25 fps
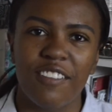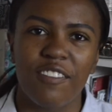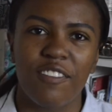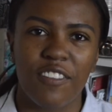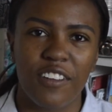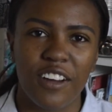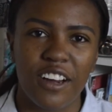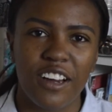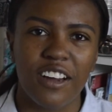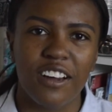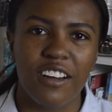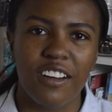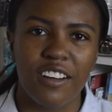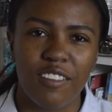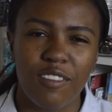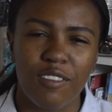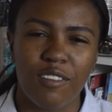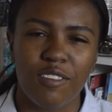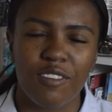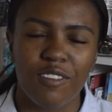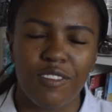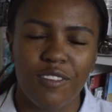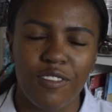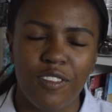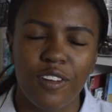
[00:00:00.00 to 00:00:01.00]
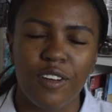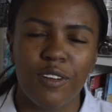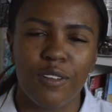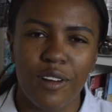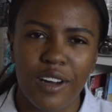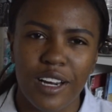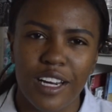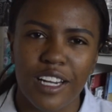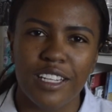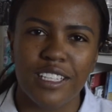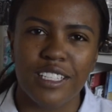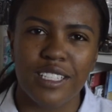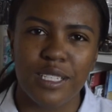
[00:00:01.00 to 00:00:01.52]
for
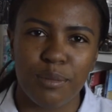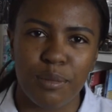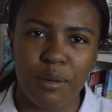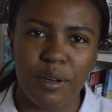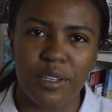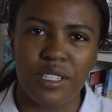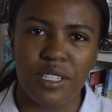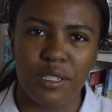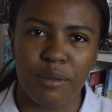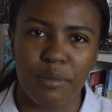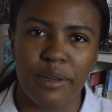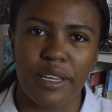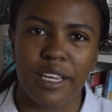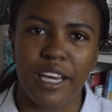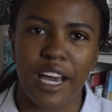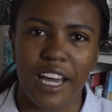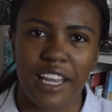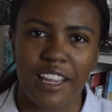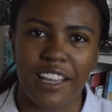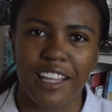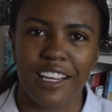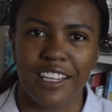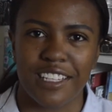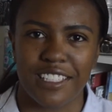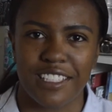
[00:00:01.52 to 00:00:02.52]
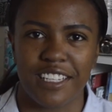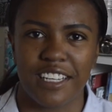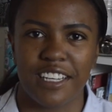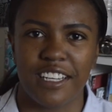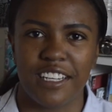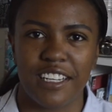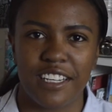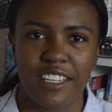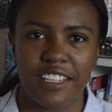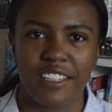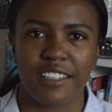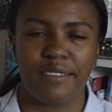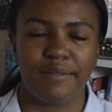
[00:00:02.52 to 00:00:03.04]
what it's supposed to be, I think it's good.